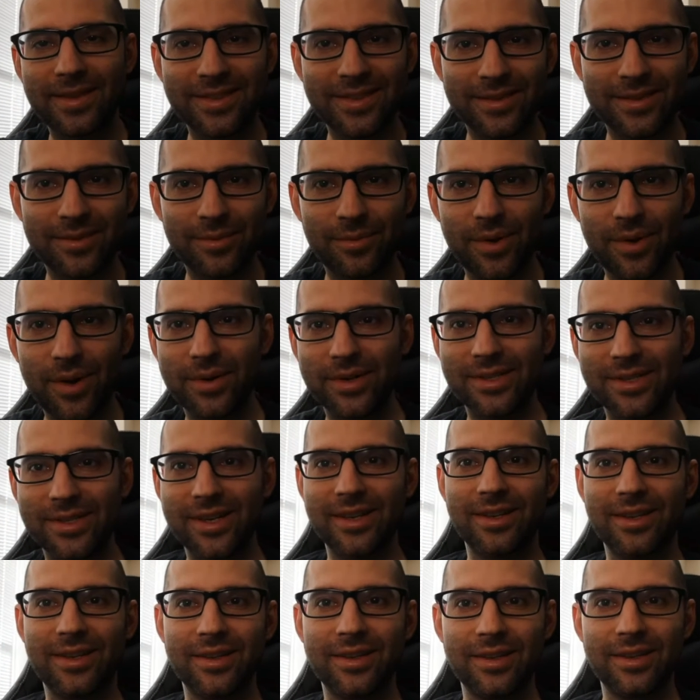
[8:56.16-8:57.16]
Where was
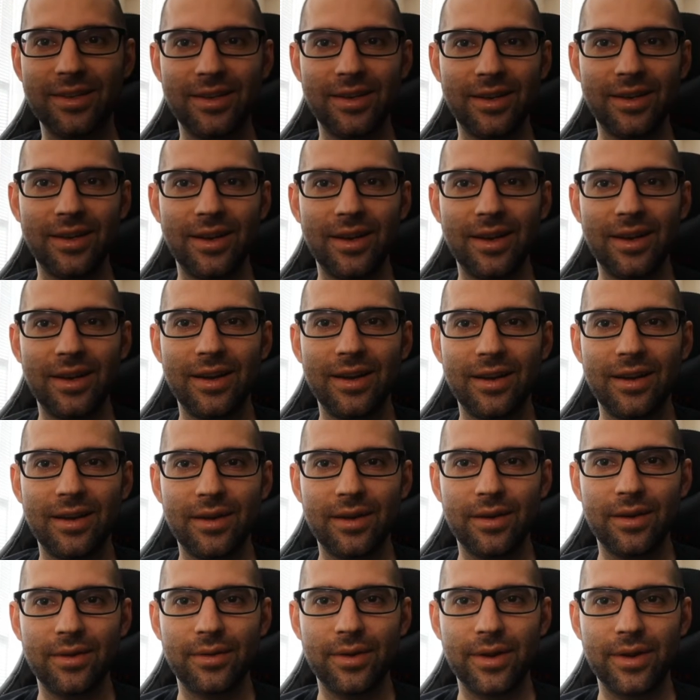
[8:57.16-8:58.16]
I?
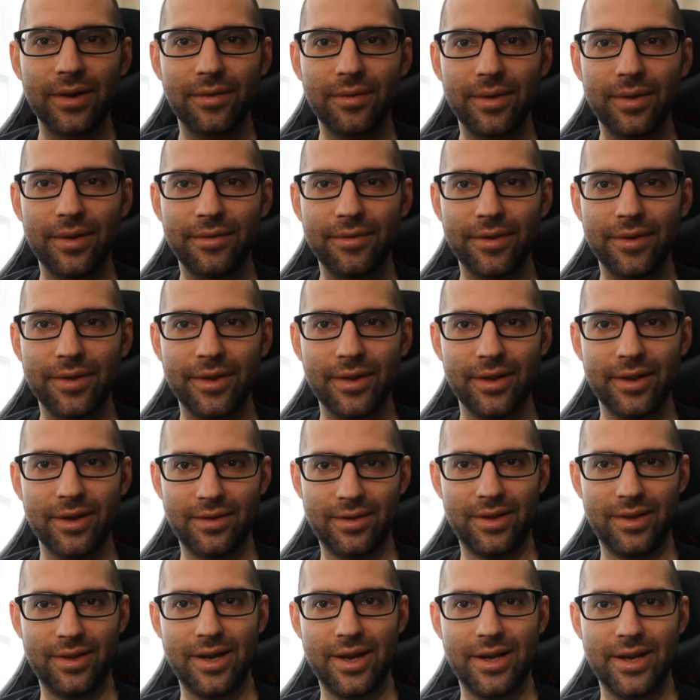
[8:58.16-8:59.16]
Wait for the
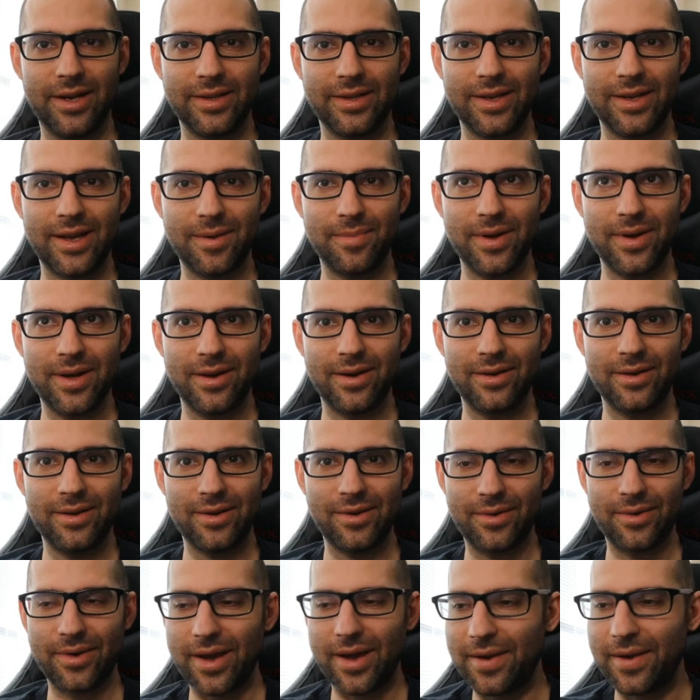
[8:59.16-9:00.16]
lighting to get better.
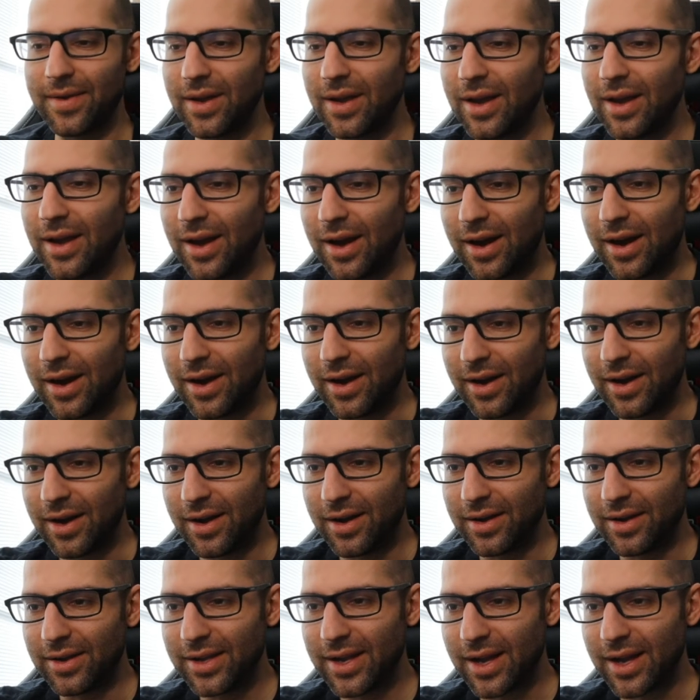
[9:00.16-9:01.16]
Okay.
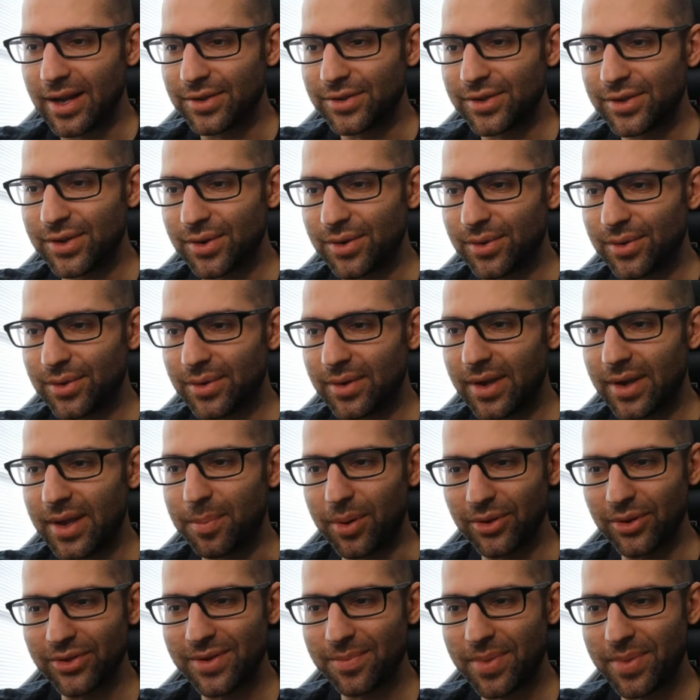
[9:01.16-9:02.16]
So he
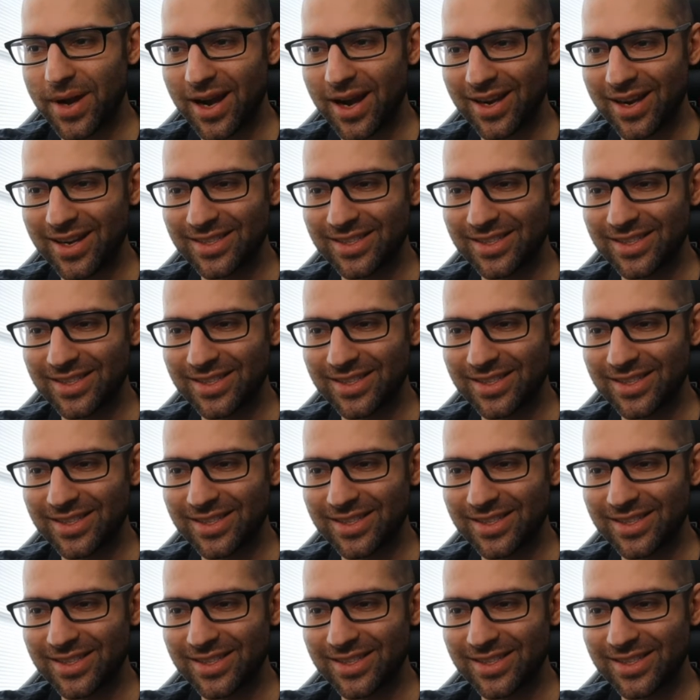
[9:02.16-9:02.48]
pulls the pockets